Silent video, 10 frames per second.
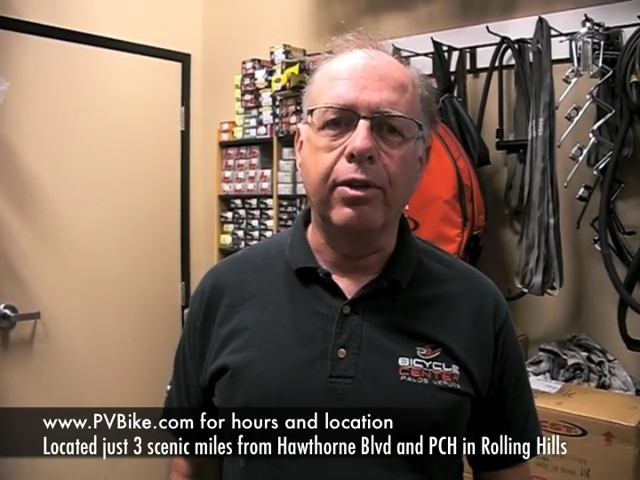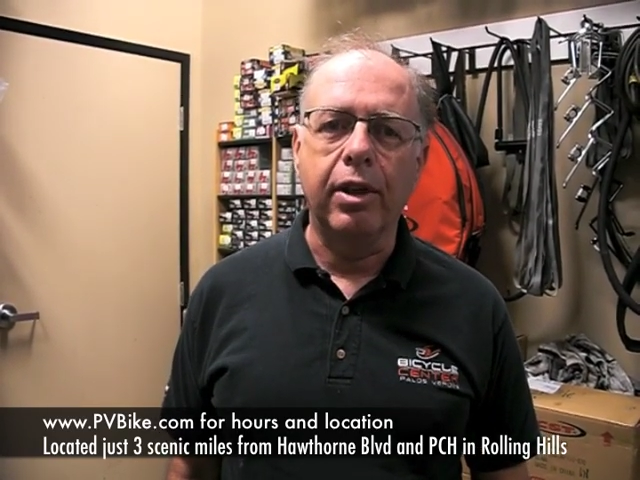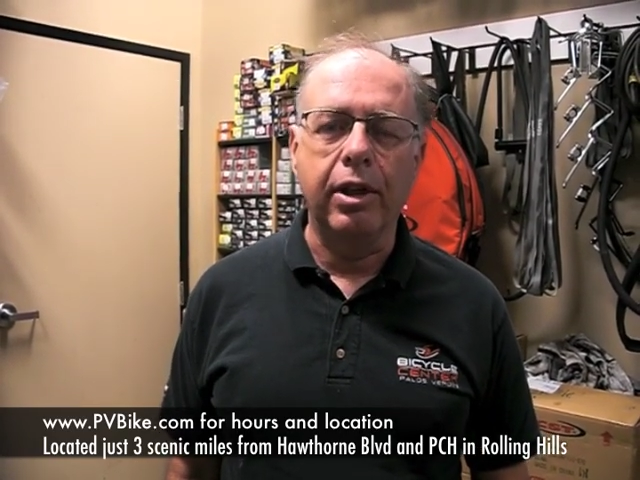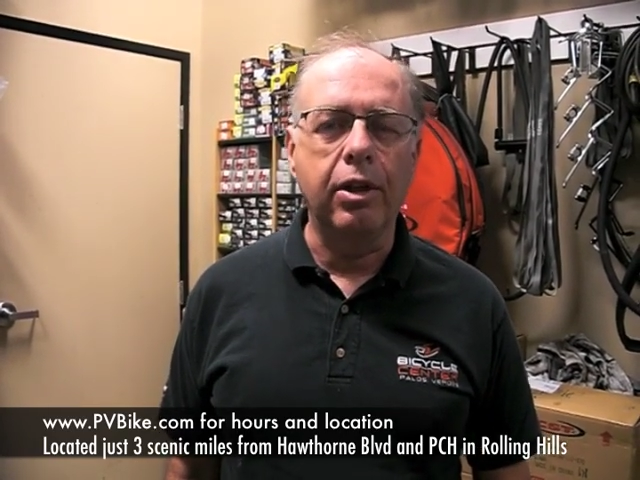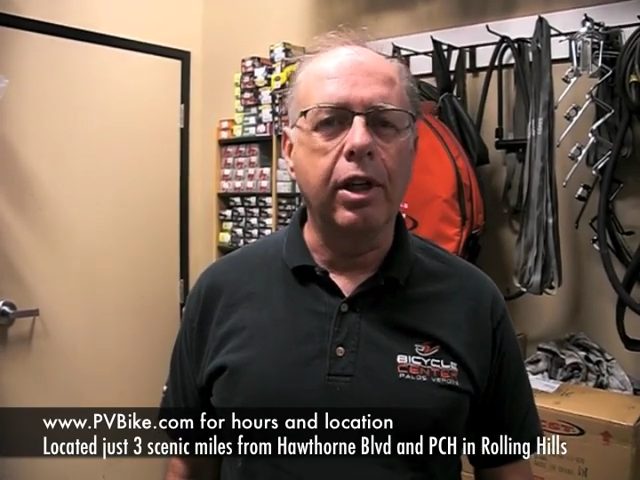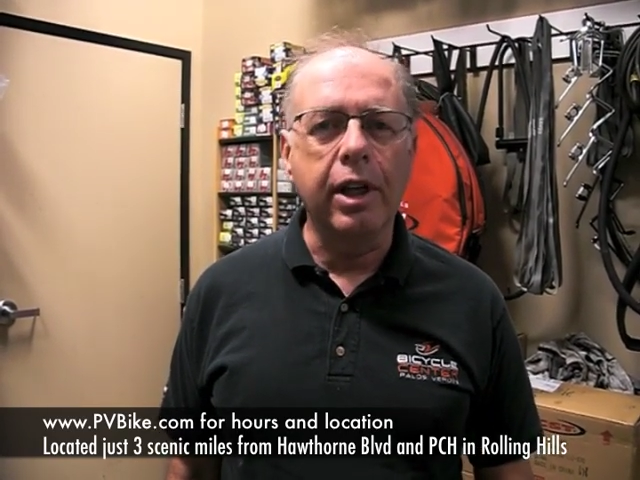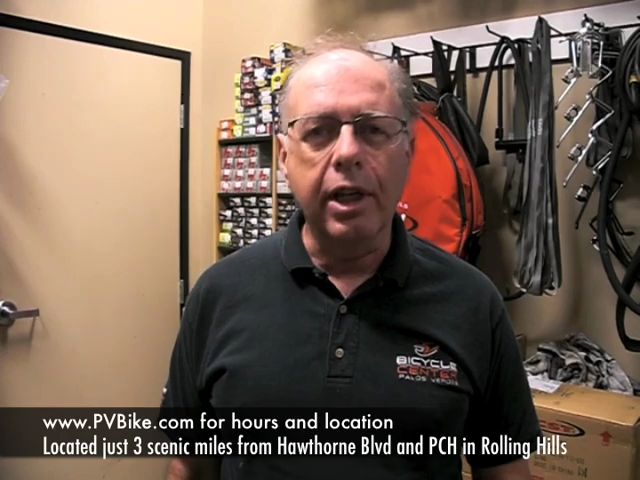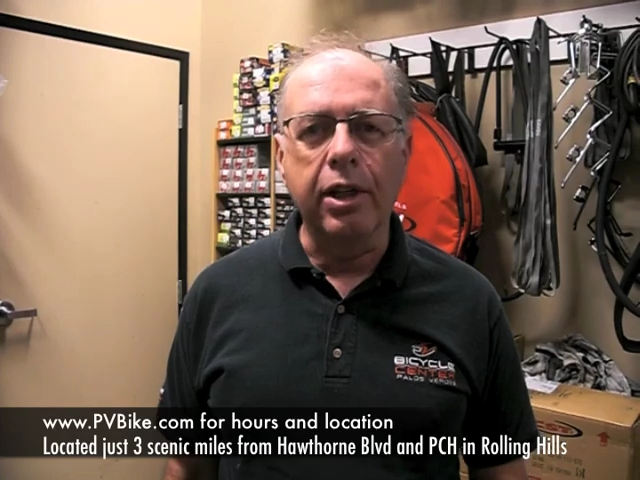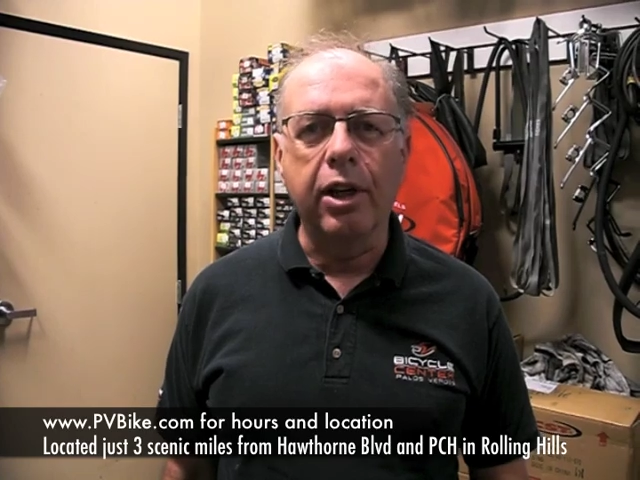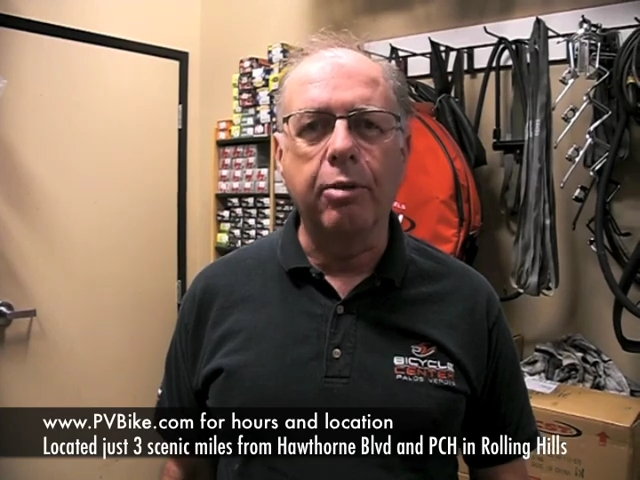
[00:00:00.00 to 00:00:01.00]
and you can get
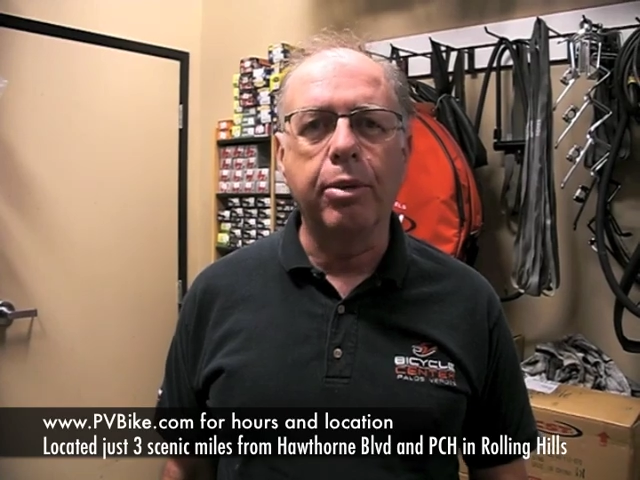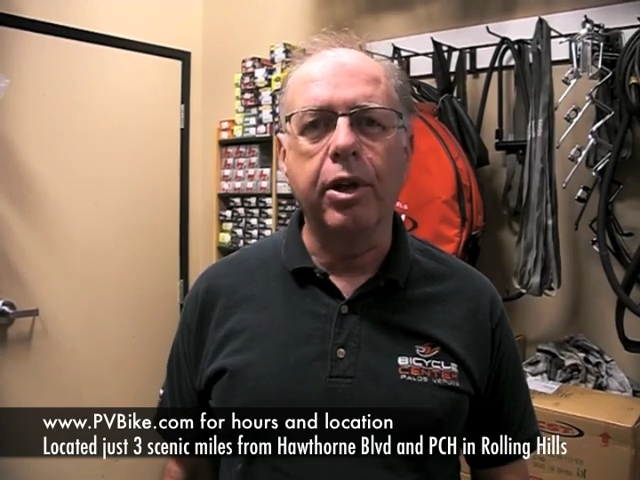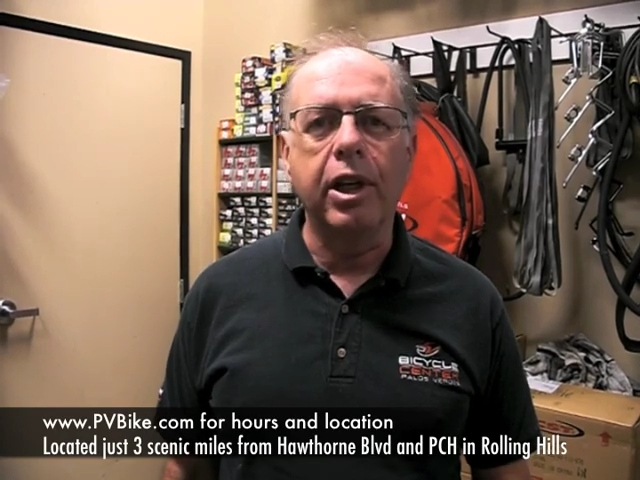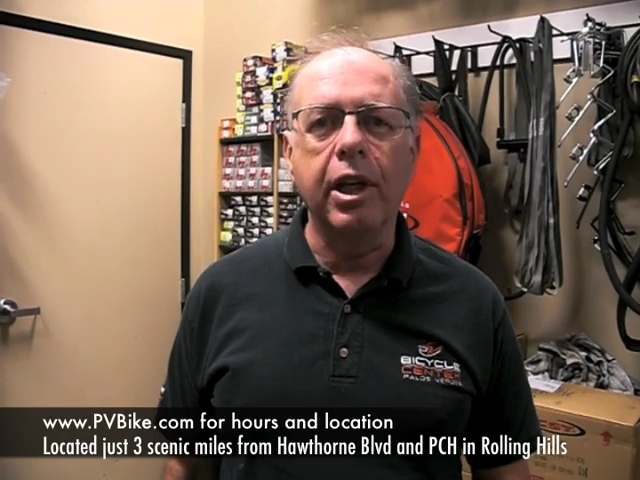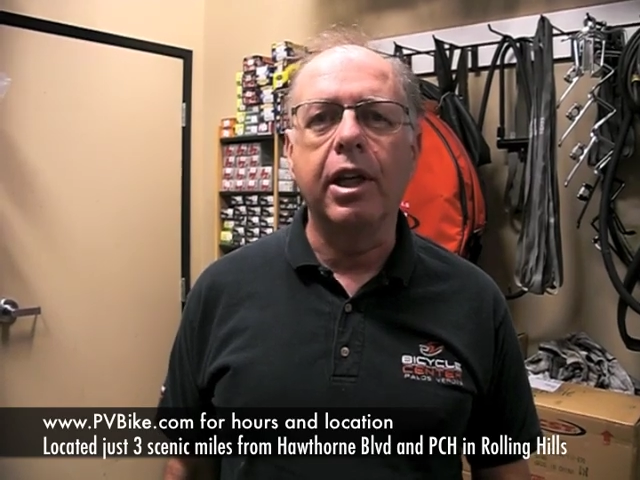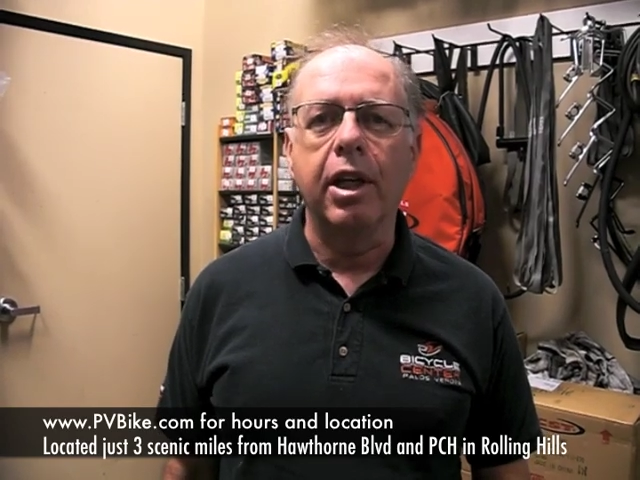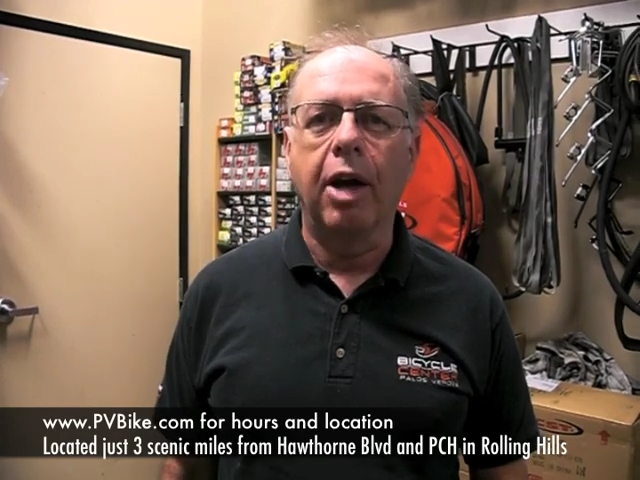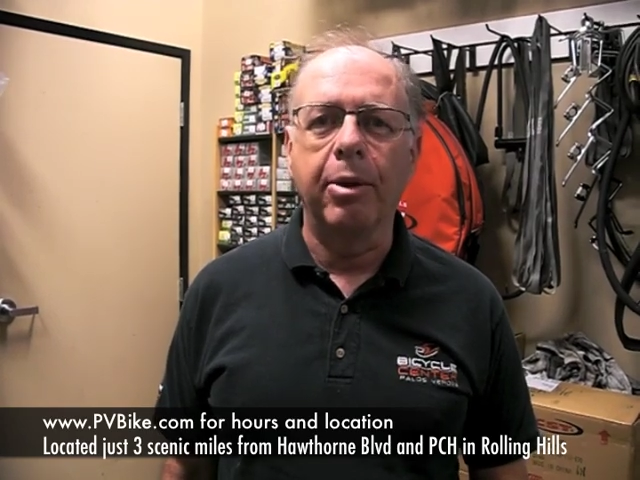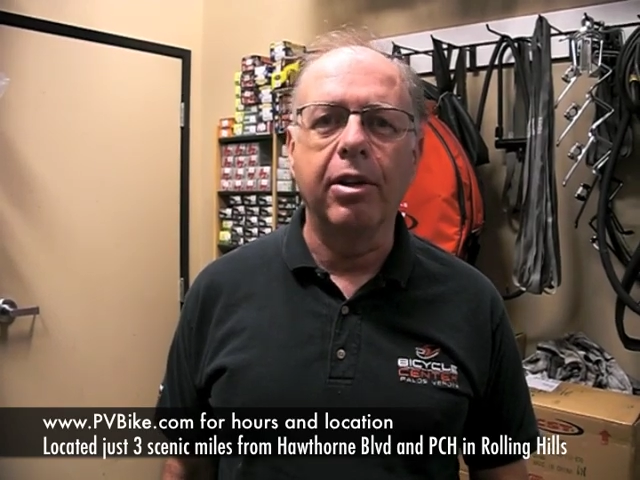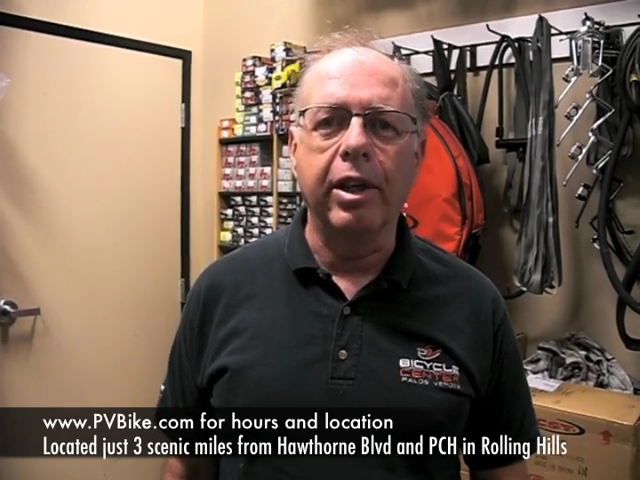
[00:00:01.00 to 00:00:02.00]
it done pretty
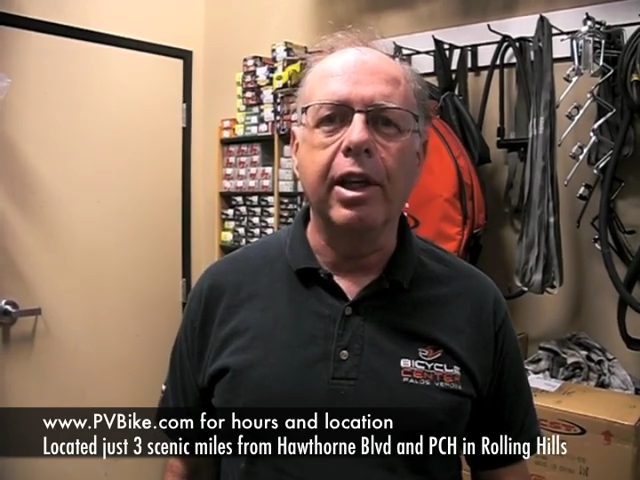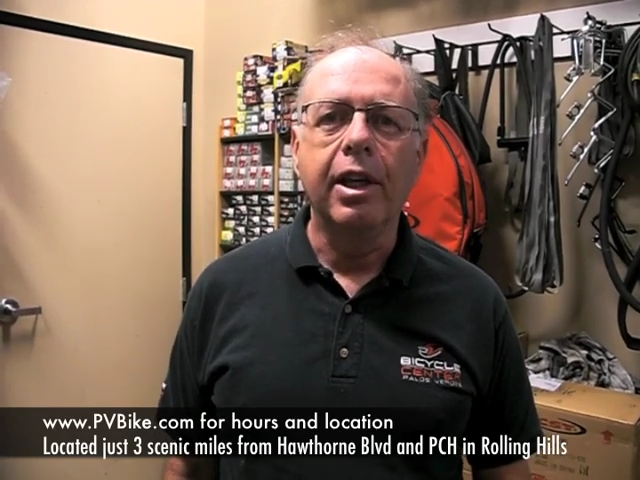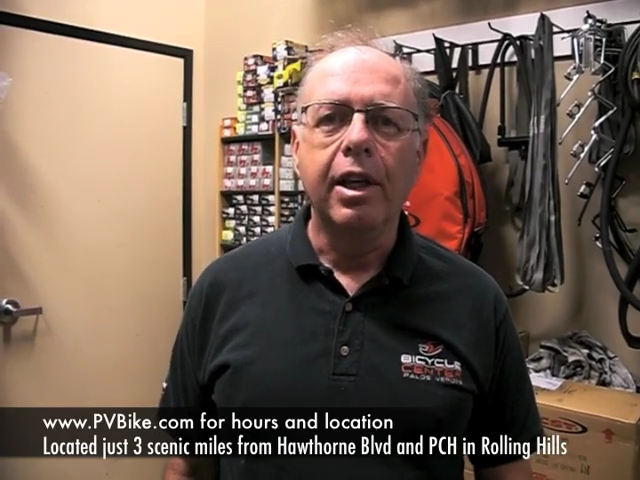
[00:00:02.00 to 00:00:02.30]
economically